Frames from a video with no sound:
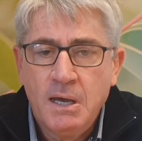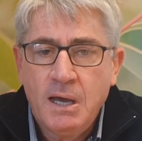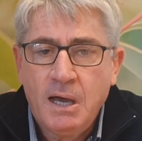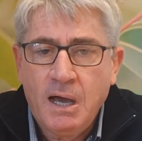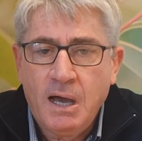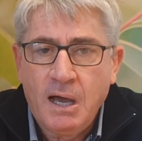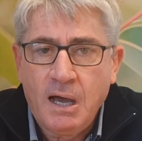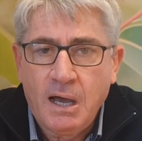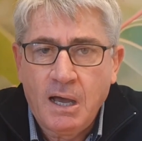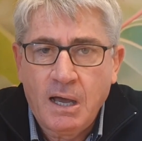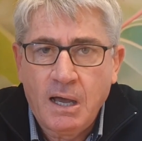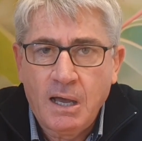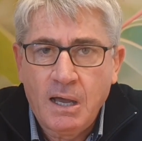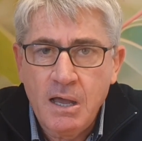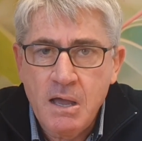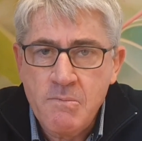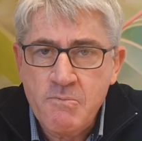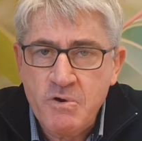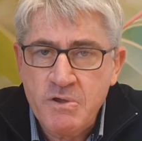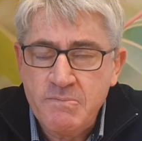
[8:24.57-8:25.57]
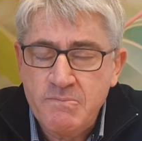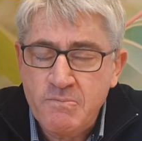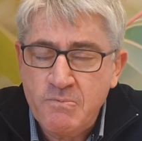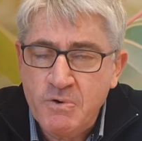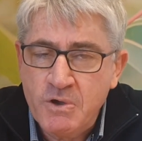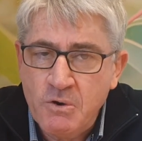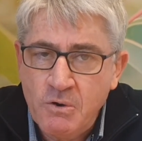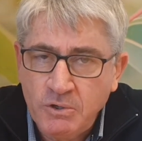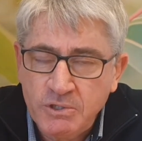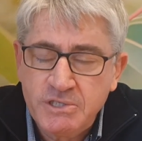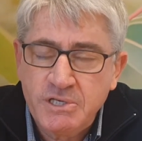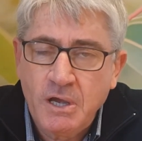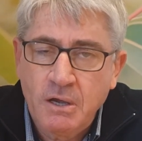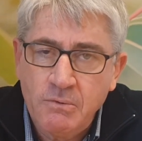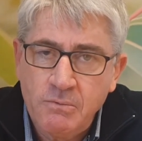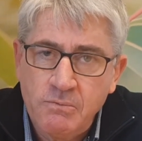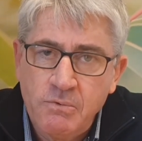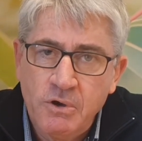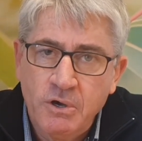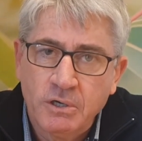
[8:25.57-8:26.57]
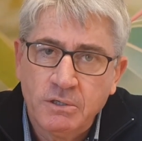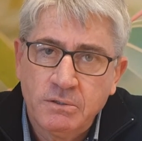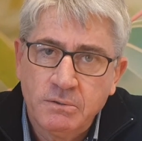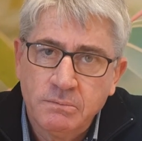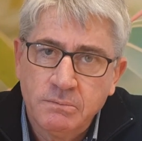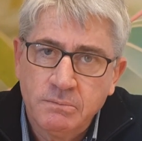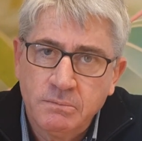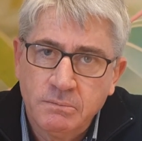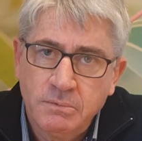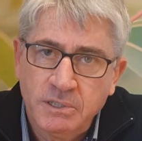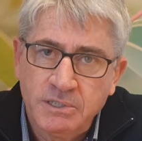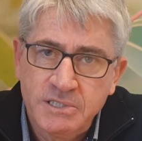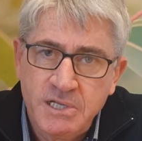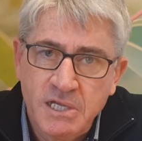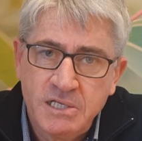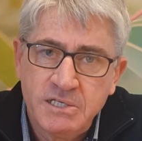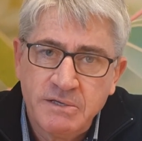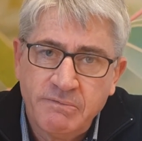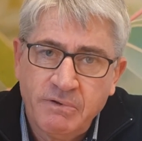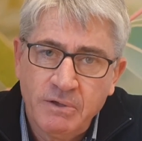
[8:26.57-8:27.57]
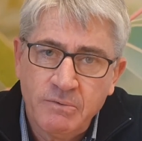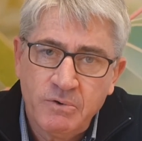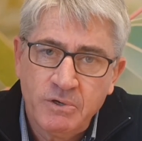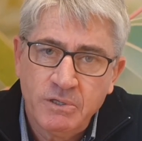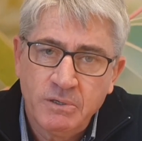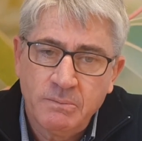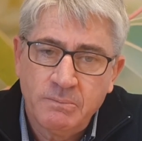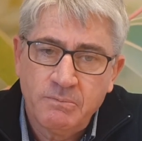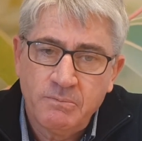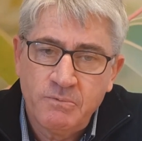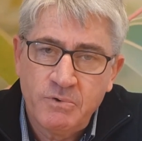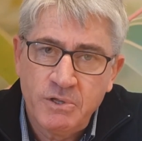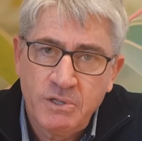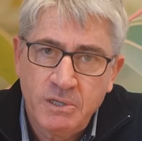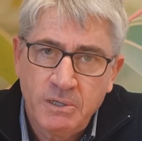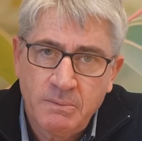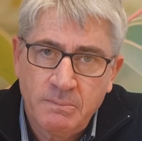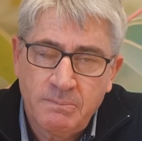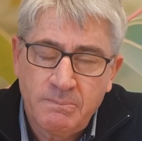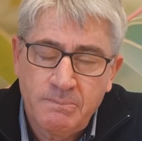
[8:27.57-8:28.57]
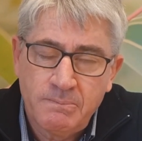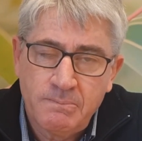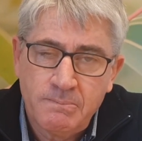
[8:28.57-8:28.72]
on. And we also work extensively with a